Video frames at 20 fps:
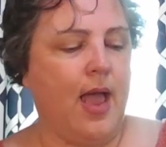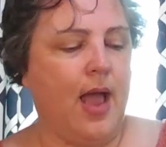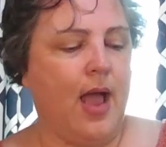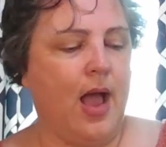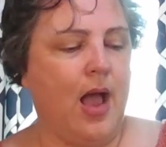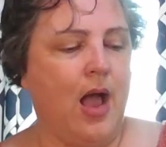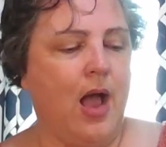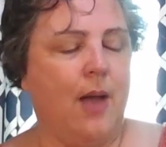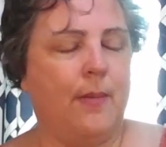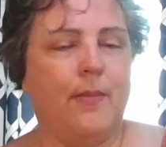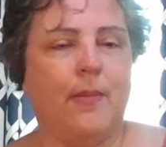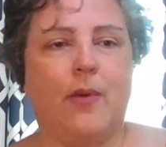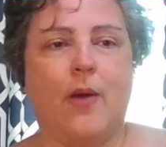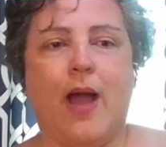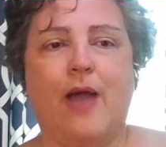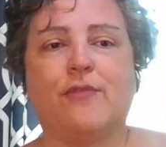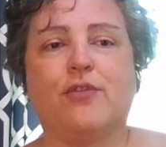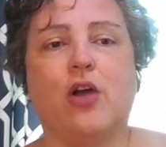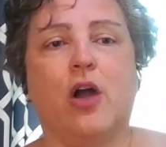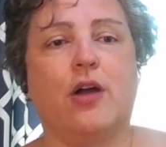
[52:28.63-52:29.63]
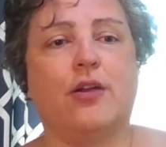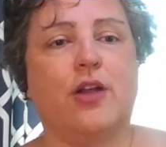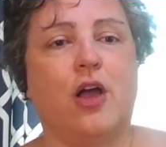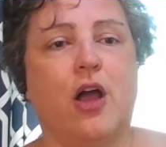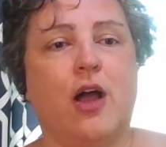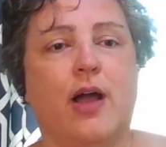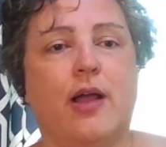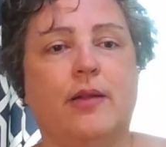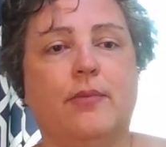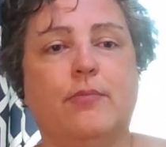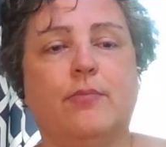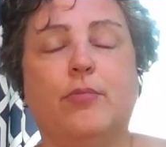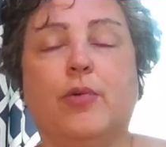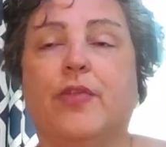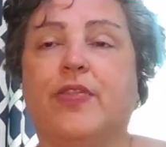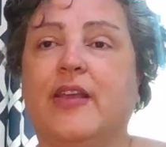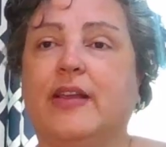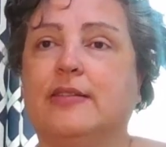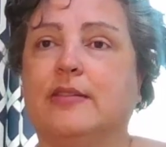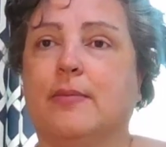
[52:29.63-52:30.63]
Um, I've gone on,
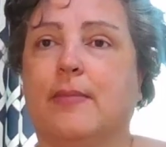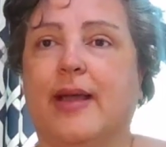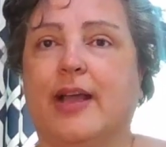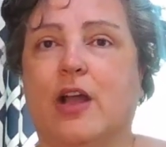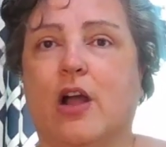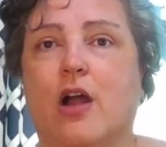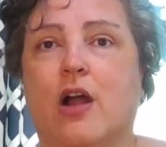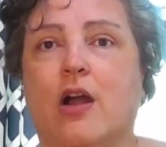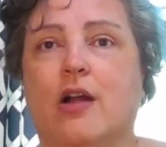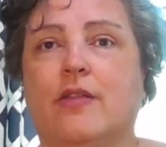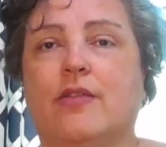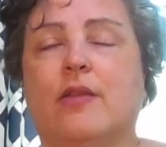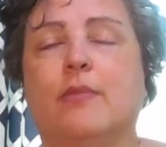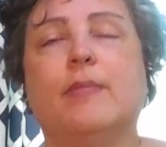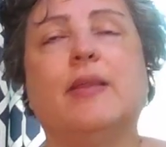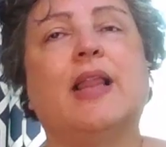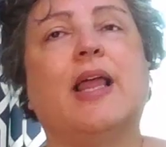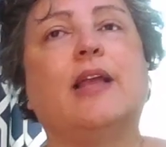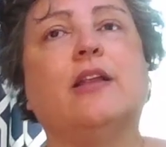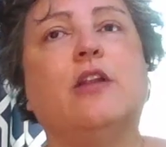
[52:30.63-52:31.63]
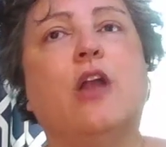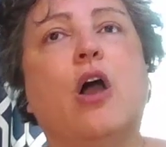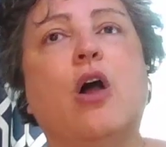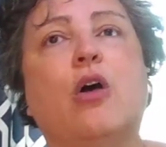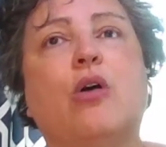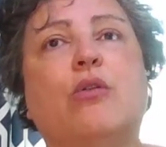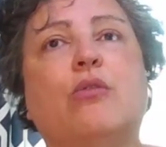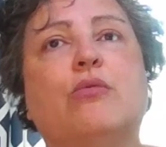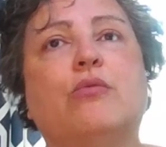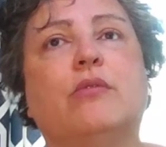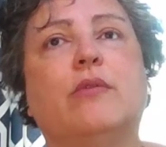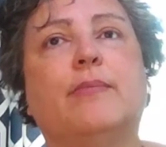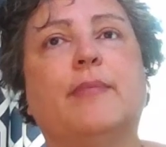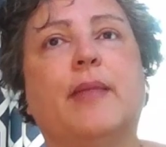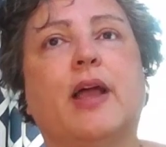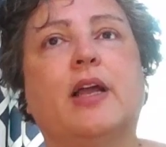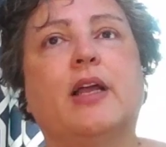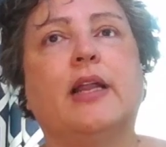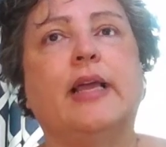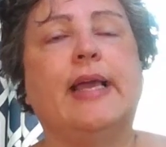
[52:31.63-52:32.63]
put things in my cart, and then been like, no, I'm
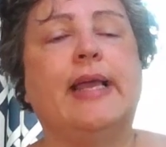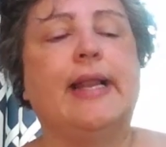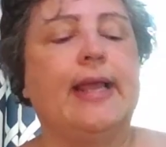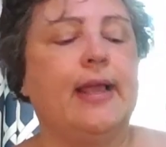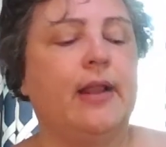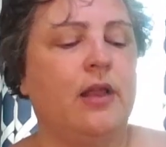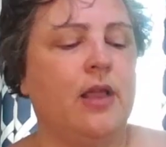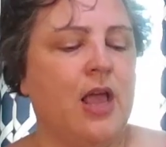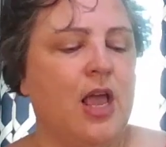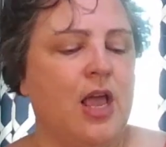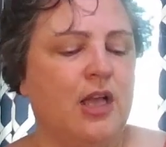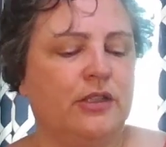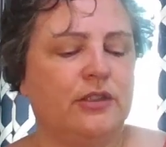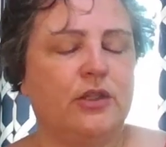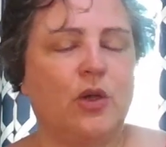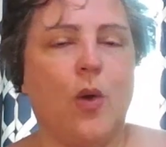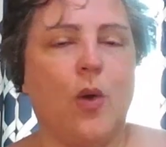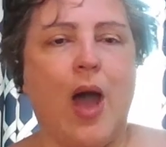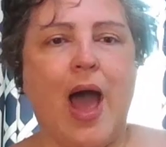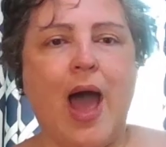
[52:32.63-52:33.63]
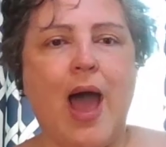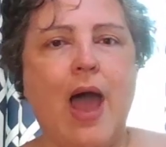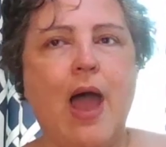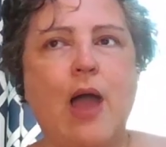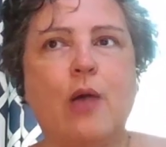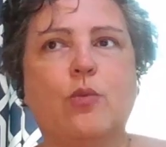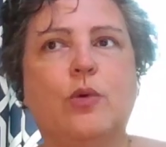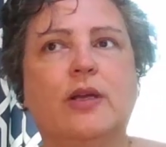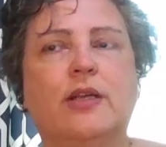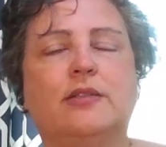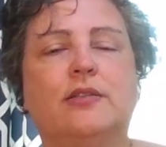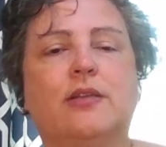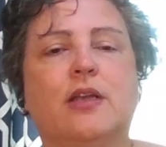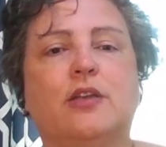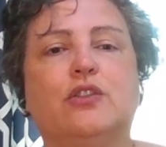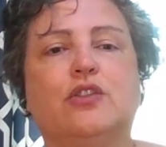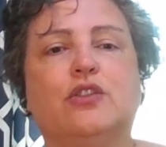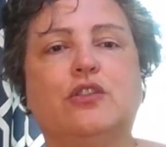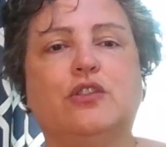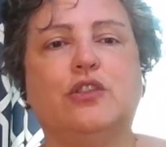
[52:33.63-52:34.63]
not going to get it. So I was
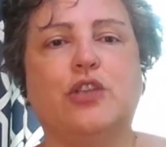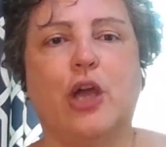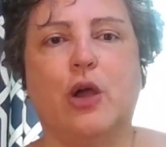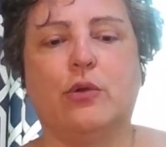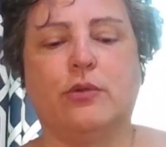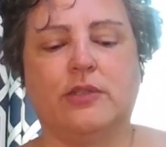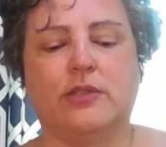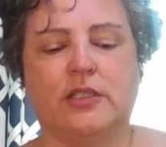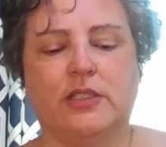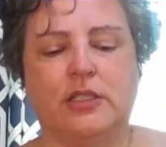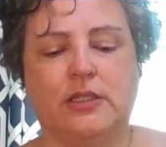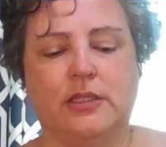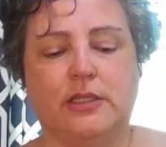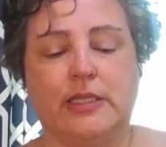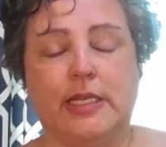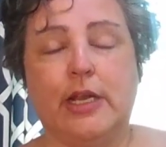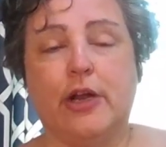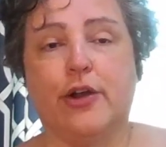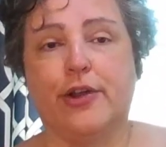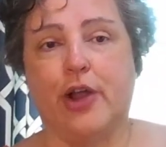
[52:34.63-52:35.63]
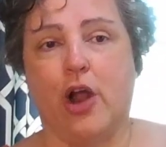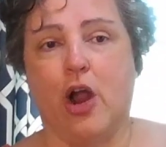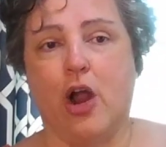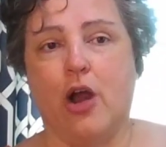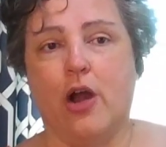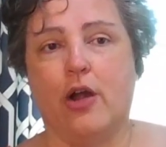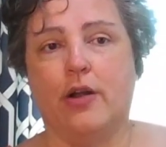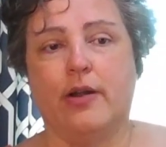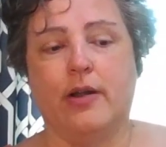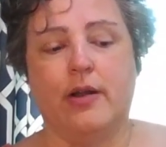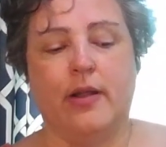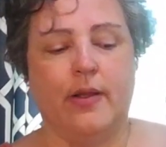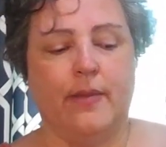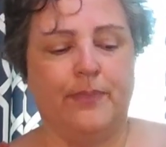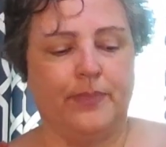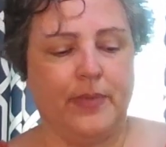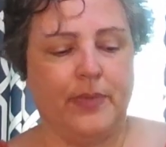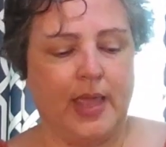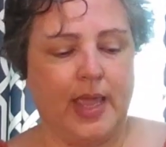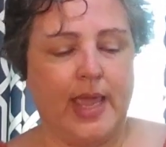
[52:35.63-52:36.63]
stoked to see her yarn
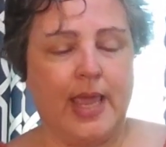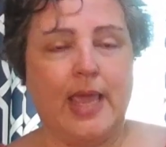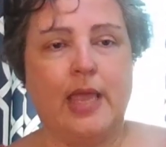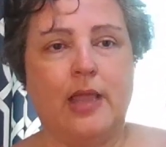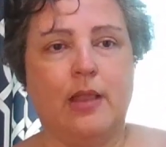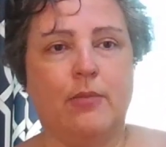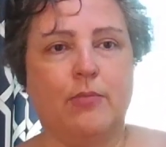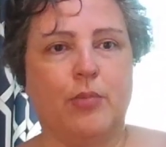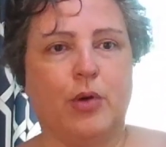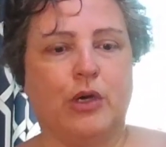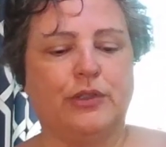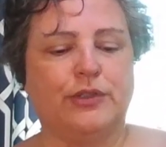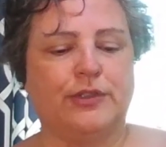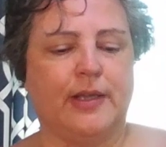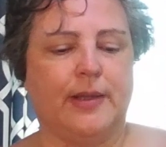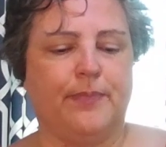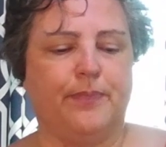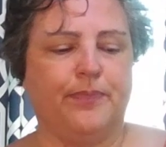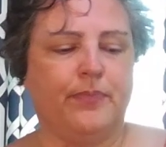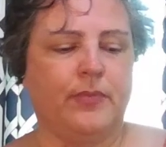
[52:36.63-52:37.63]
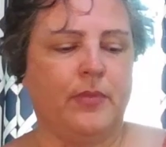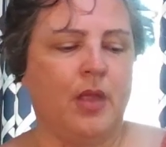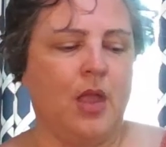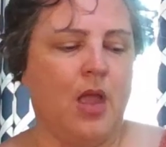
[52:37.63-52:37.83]
in person.